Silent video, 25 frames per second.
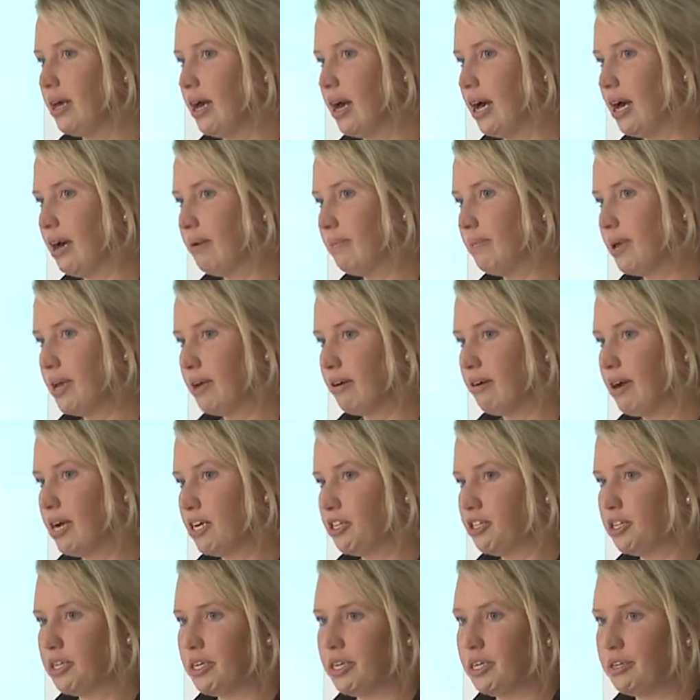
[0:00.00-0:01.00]

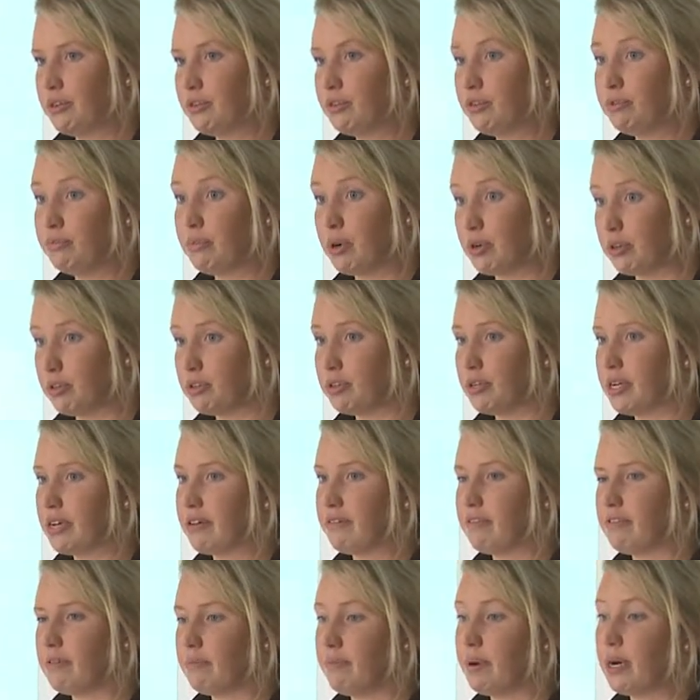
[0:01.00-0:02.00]
aeration and good monitoring
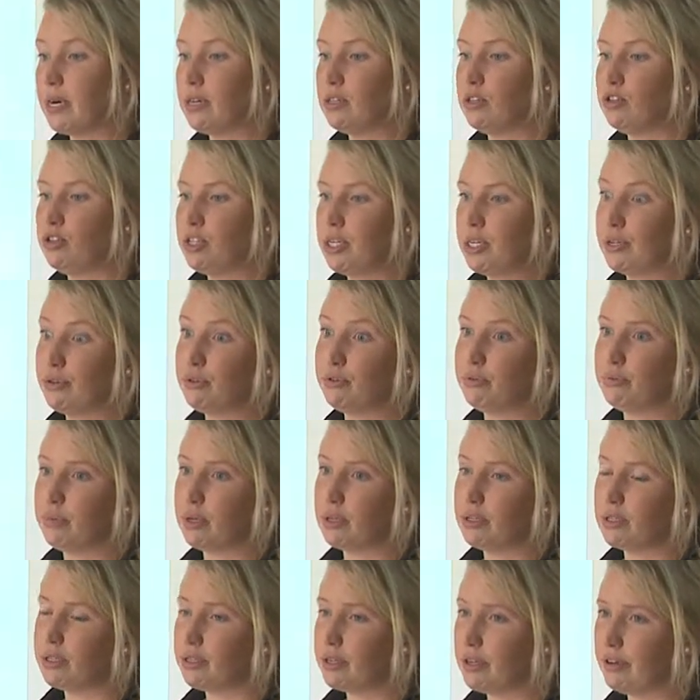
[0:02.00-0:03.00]
of the biology and good
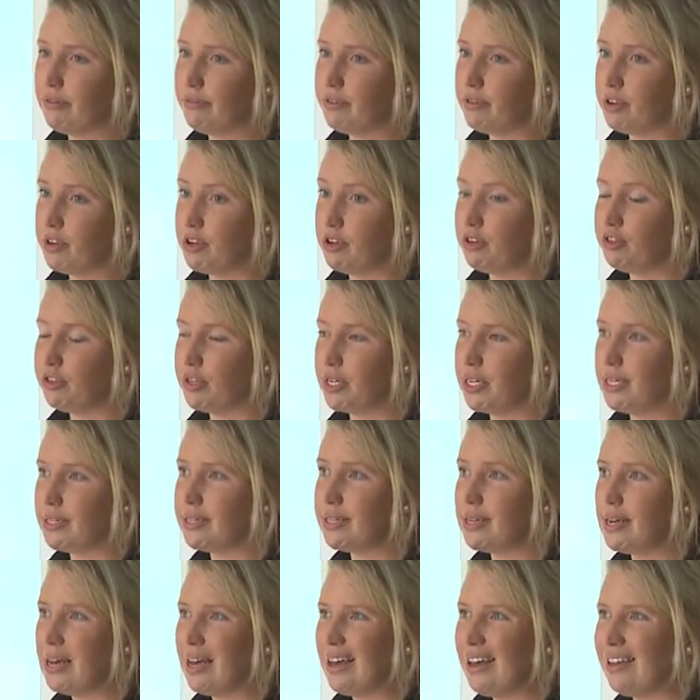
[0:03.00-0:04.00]
monitoring of the
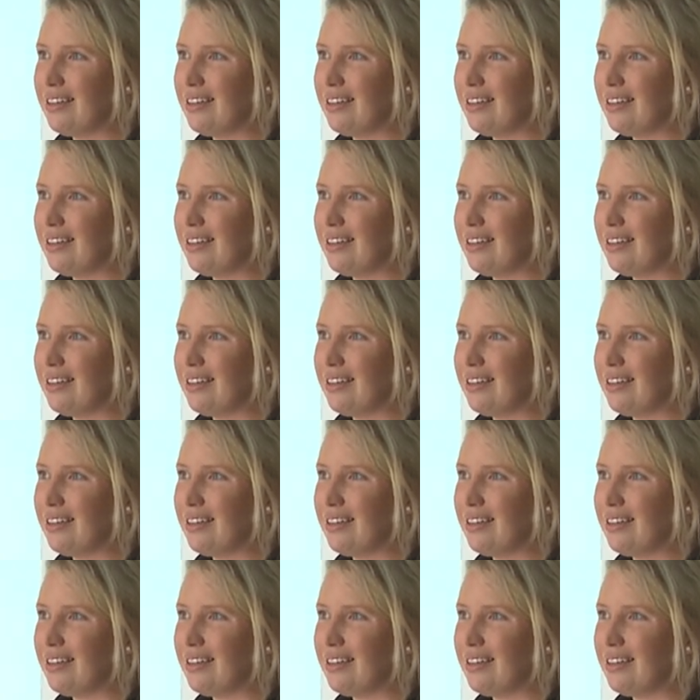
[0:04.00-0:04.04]
nutrients,